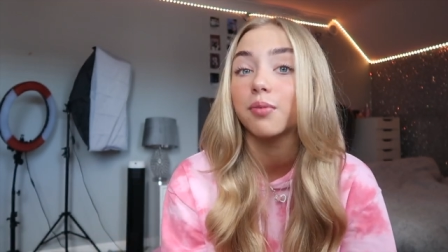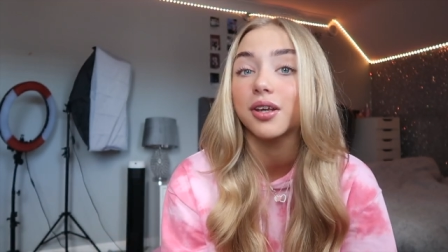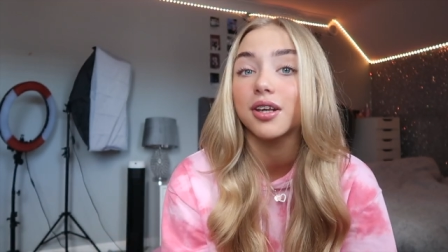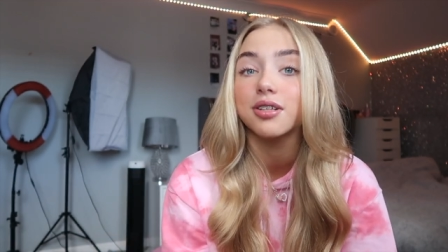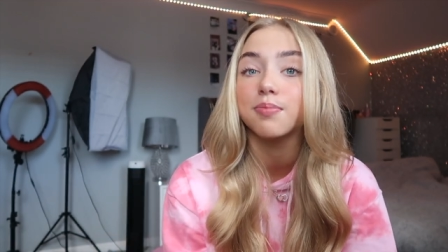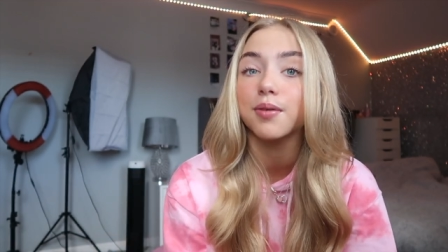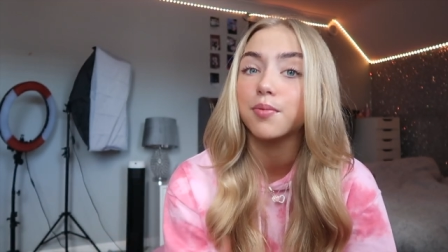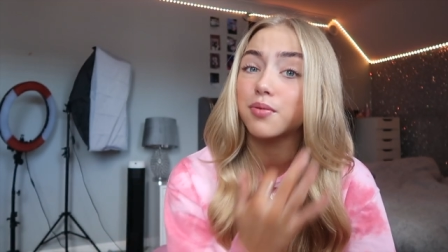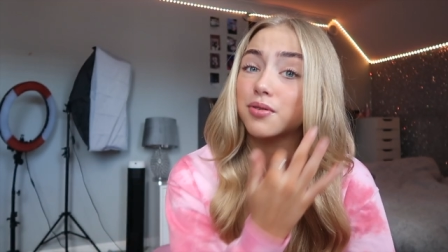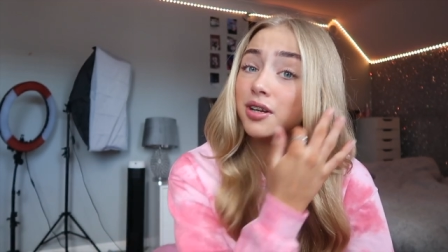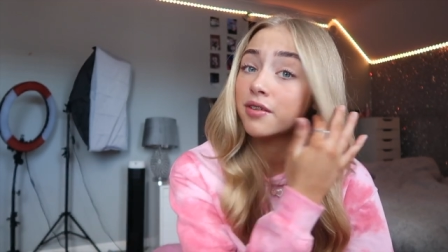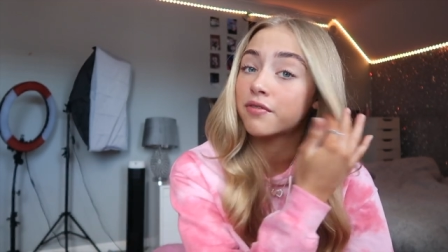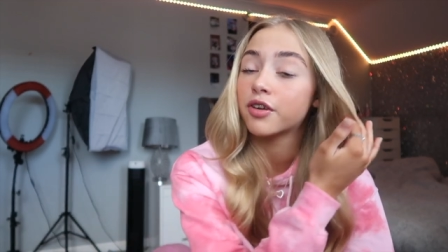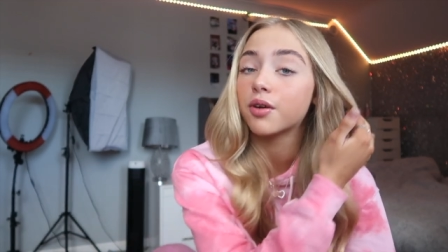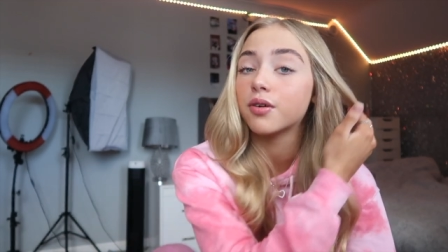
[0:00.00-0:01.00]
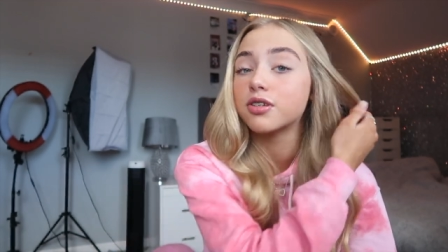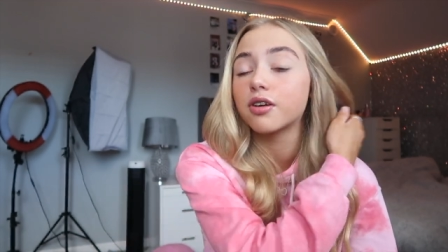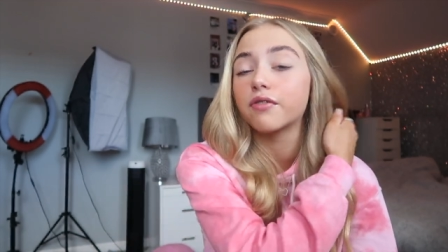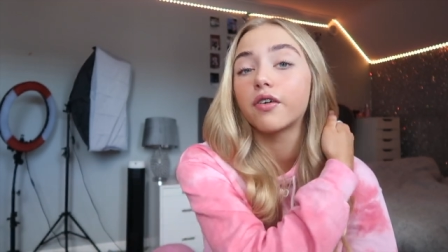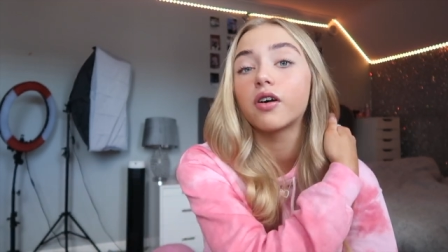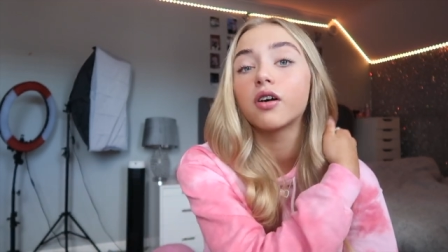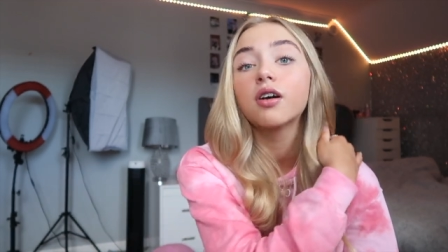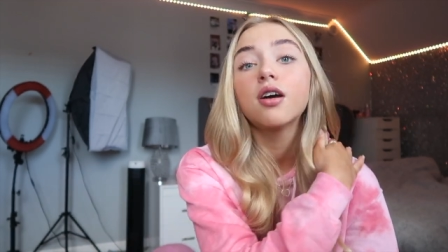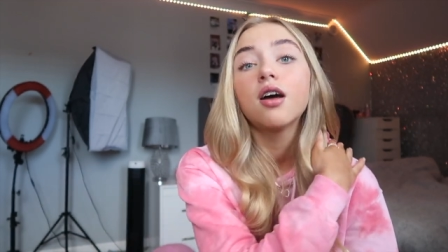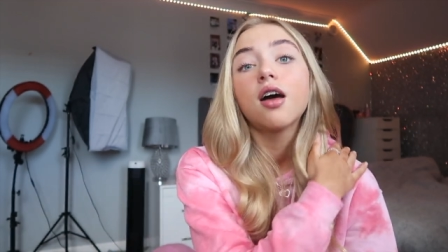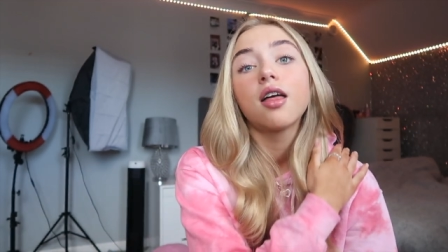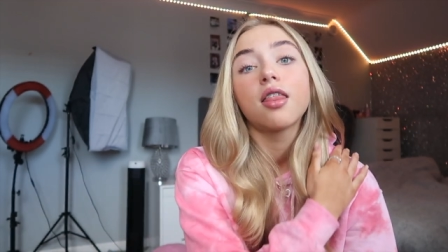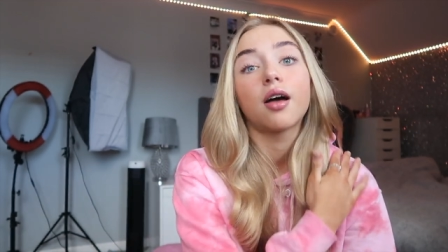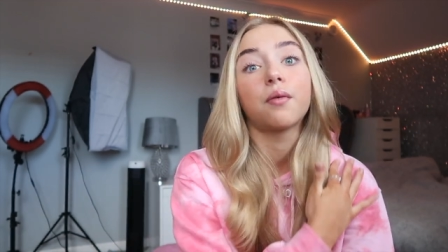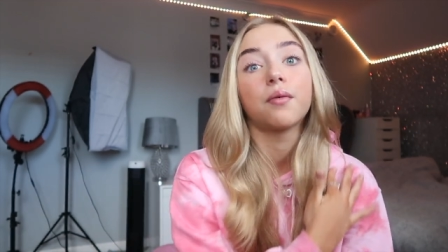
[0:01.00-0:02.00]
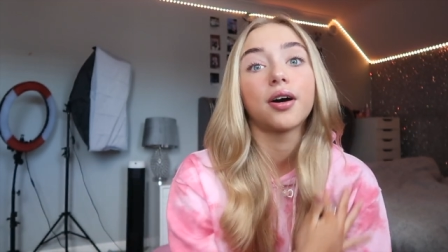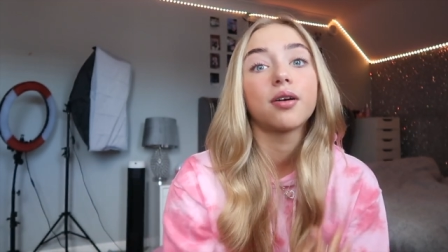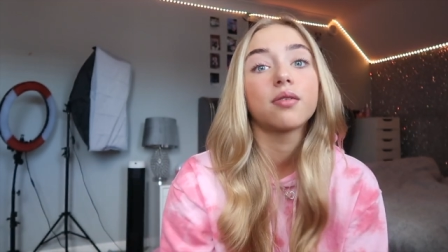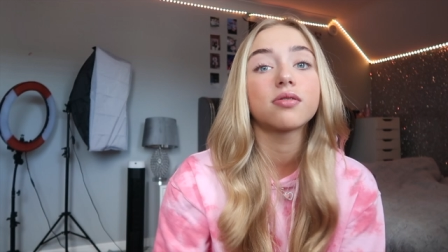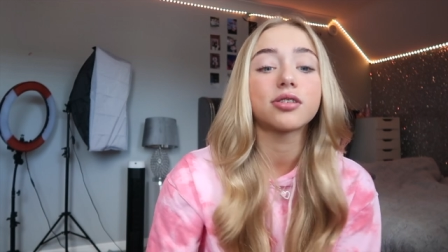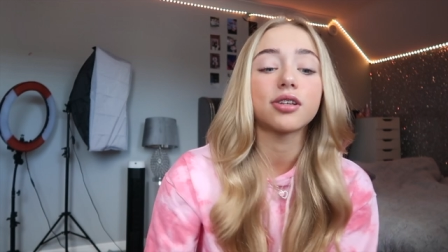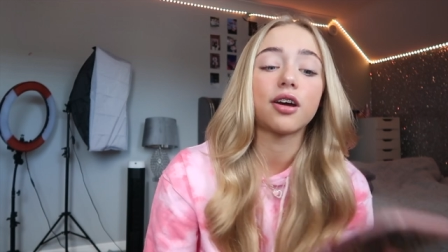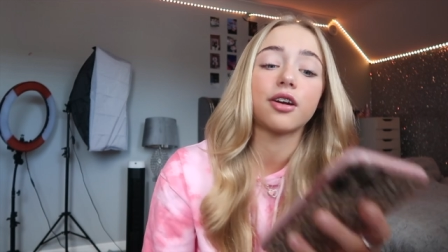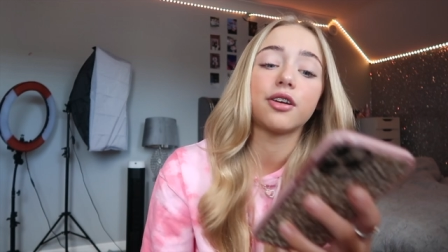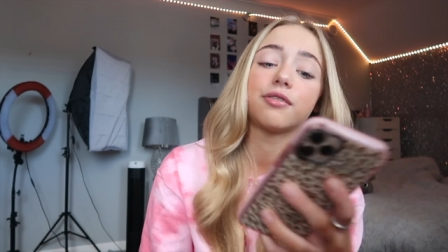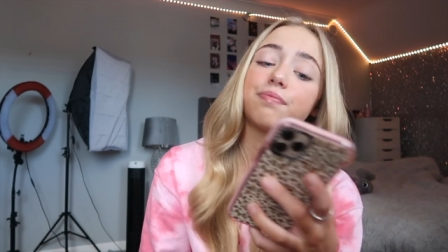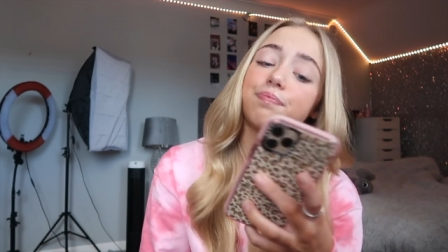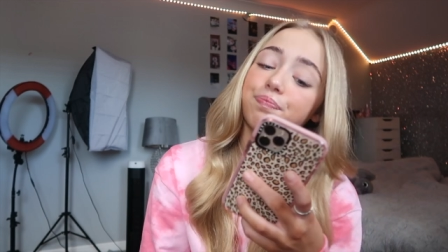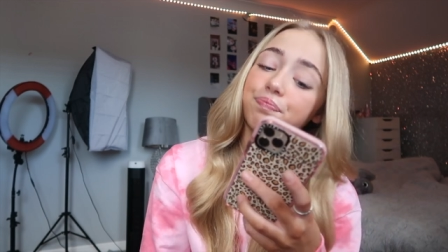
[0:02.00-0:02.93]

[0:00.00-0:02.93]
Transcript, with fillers: because people didn't even know each other that well, so,